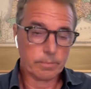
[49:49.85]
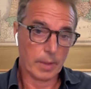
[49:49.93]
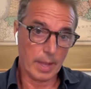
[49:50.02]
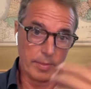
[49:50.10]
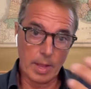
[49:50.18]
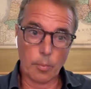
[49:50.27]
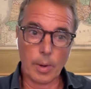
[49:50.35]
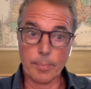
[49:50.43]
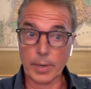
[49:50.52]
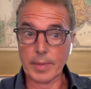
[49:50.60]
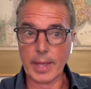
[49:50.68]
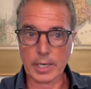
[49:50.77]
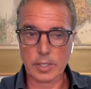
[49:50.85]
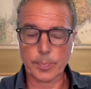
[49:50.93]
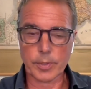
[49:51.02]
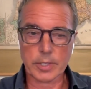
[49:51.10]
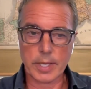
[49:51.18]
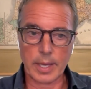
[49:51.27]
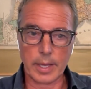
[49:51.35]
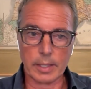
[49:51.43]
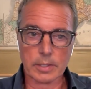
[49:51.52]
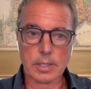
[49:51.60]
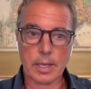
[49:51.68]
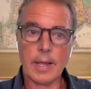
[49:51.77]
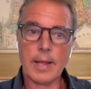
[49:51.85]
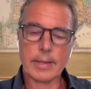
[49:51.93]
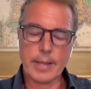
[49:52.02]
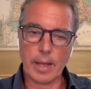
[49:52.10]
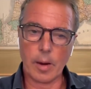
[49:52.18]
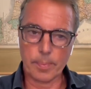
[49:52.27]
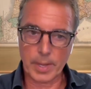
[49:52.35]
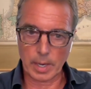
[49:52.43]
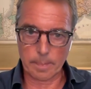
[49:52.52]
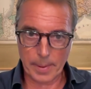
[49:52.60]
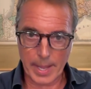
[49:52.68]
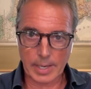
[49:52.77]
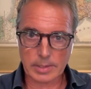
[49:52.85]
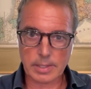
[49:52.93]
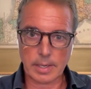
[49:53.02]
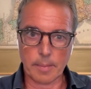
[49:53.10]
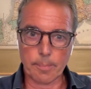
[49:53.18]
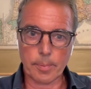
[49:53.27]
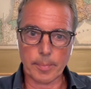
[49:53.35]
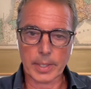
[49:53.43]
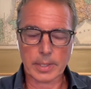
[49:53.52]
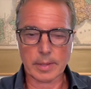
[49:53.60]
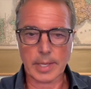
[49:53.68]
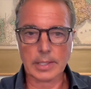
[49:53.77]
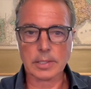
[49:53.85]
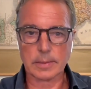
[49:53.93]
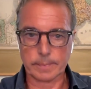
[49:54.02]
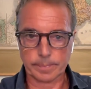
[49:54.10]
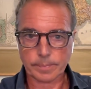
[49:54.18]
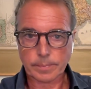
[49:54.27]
And then we bring the expertise to help get it passed and implemented. That's